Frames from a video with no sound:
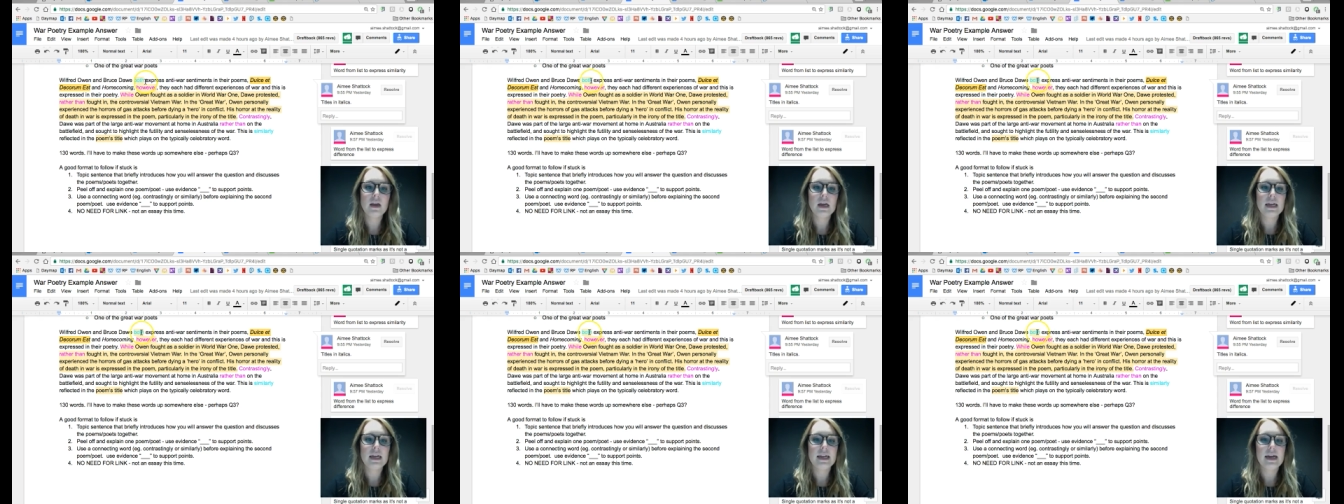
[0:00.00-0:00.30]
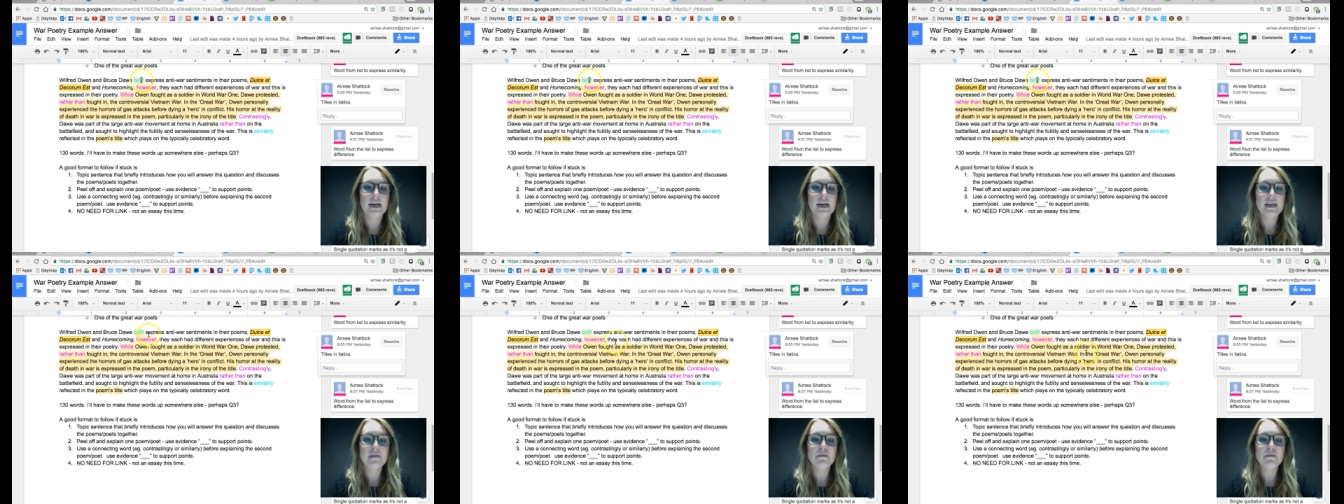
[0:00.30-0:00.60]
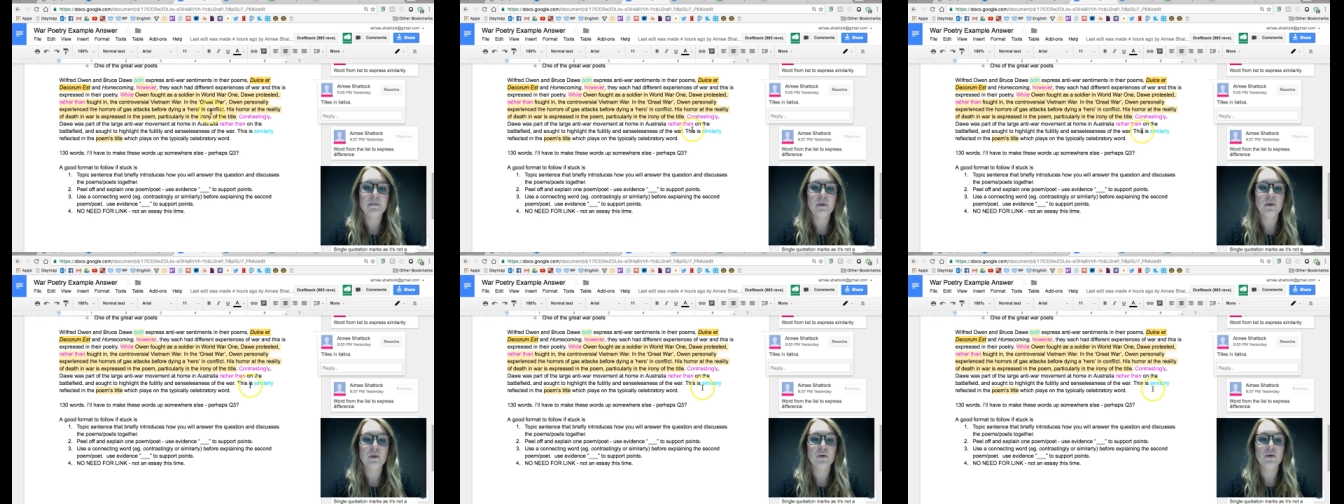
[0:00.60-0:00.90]
Now
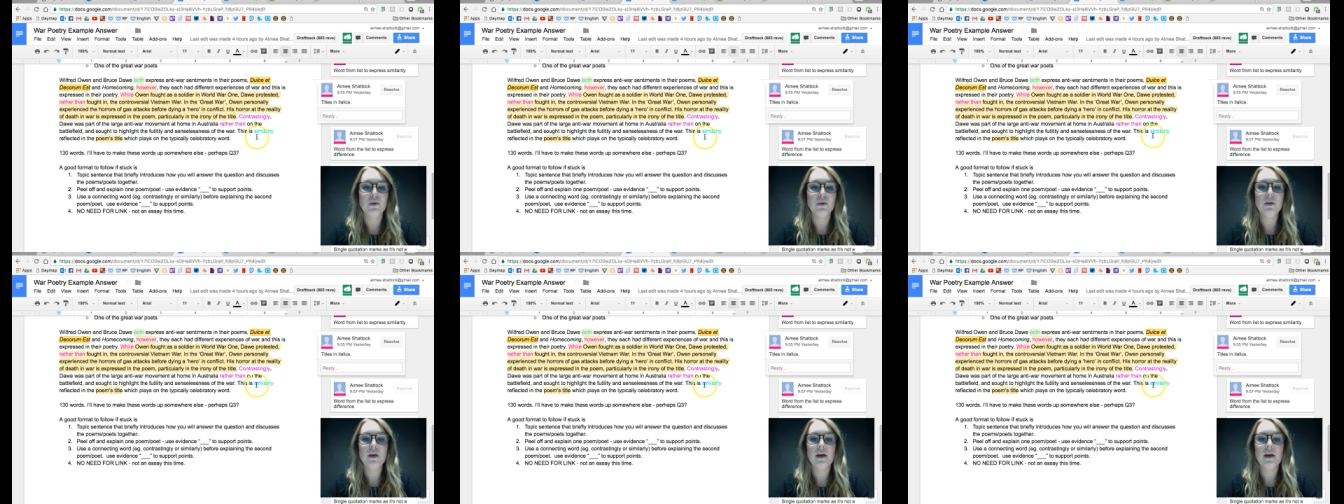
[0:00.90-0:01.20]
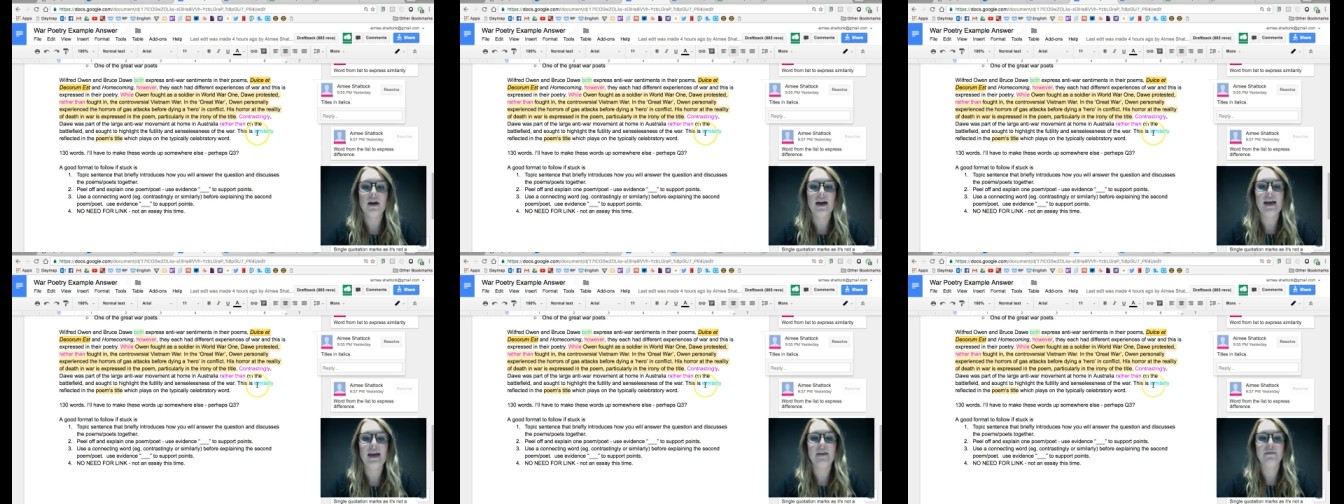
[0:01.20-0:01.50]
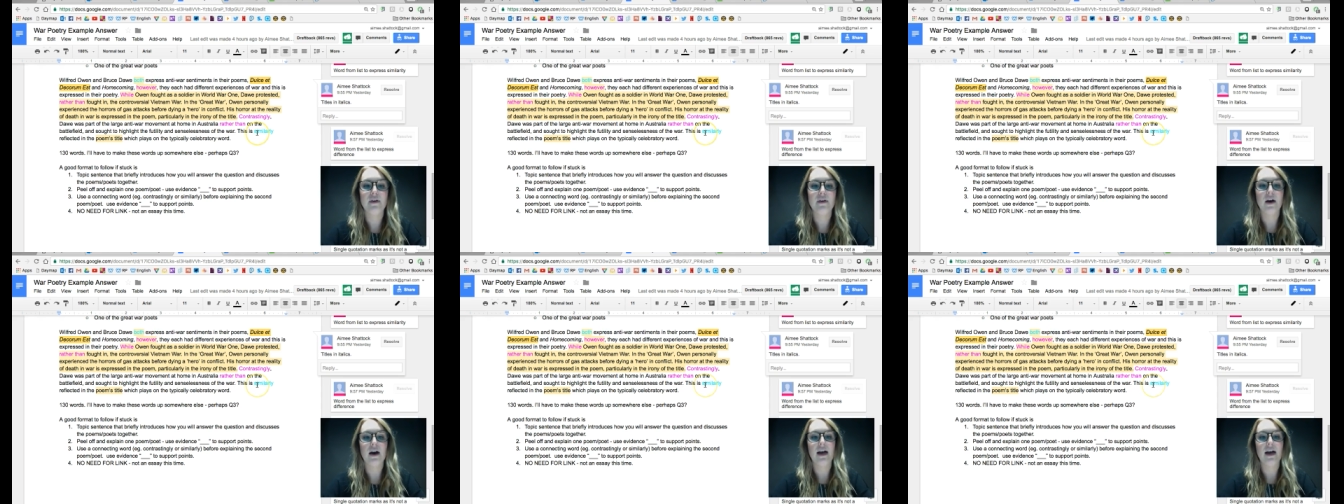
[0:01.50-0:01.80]
in blue, I
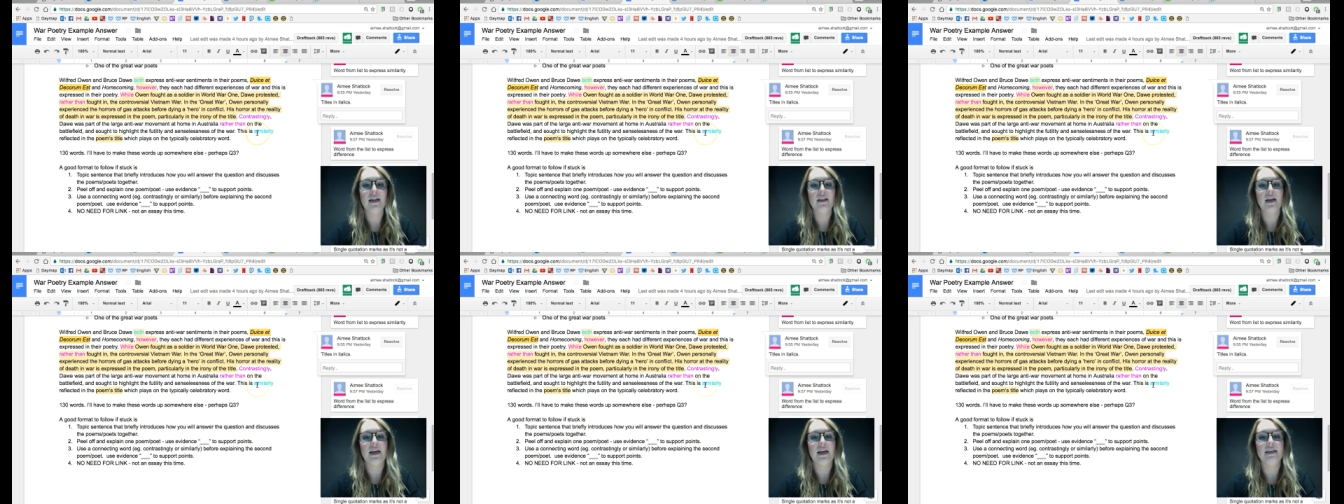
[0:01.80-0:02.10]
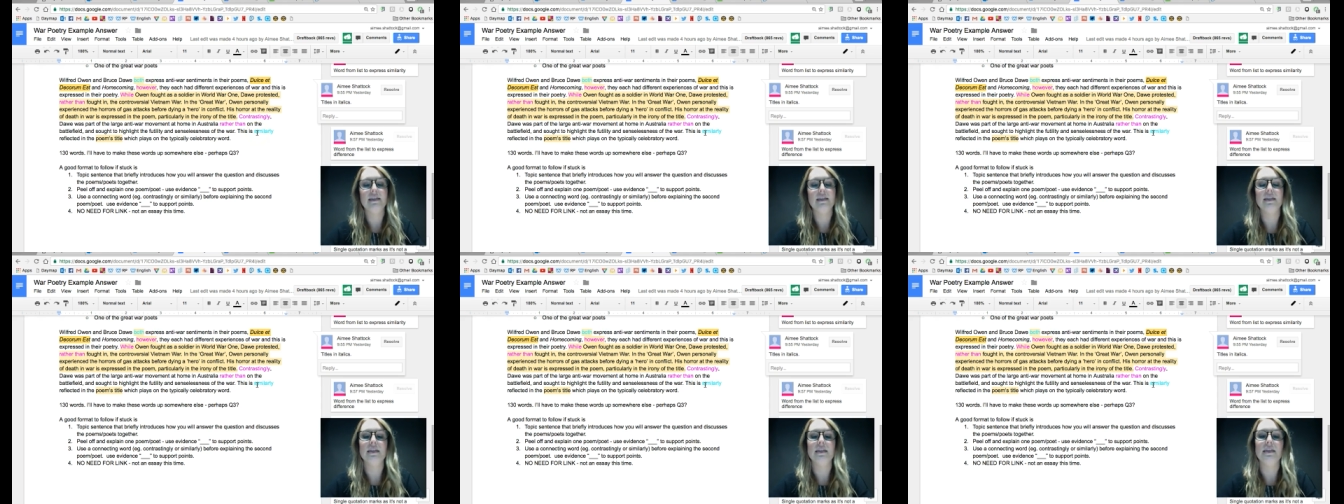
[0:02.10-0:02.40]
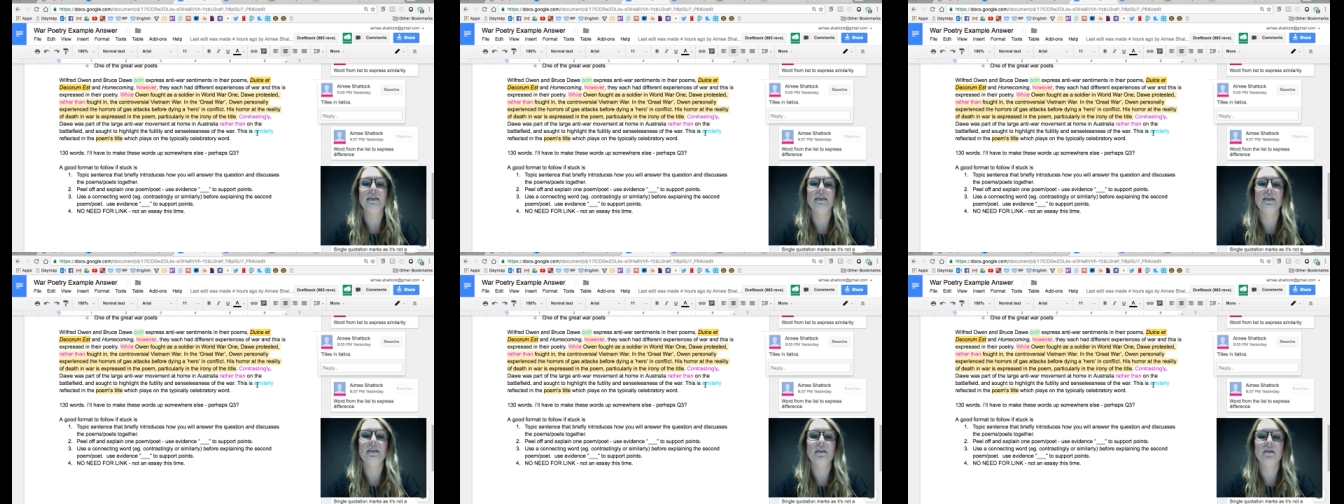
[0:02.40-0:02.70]
have
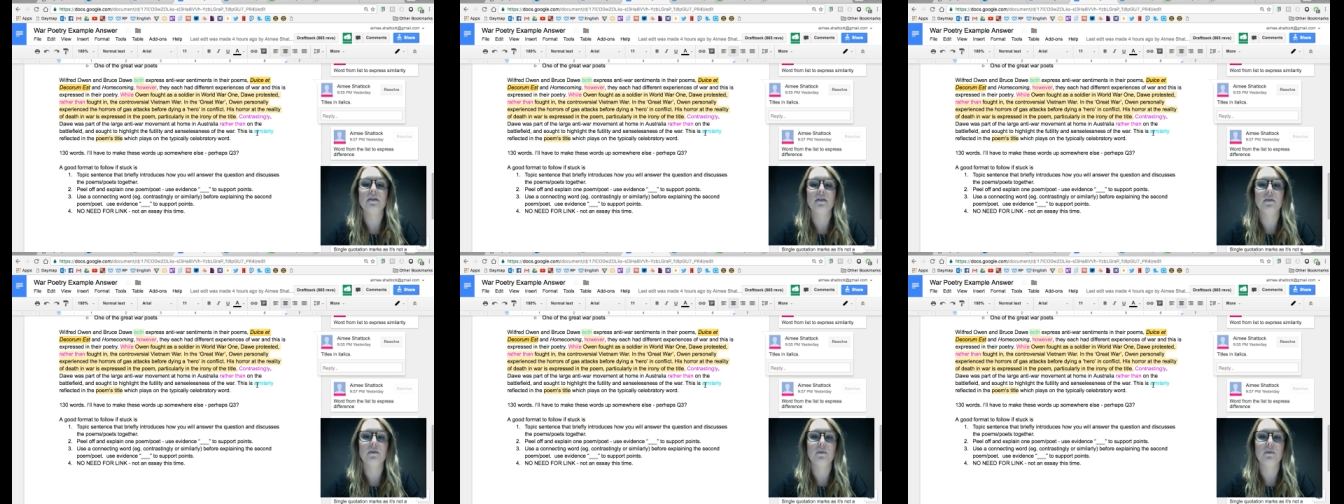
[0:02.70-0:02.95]
highlighted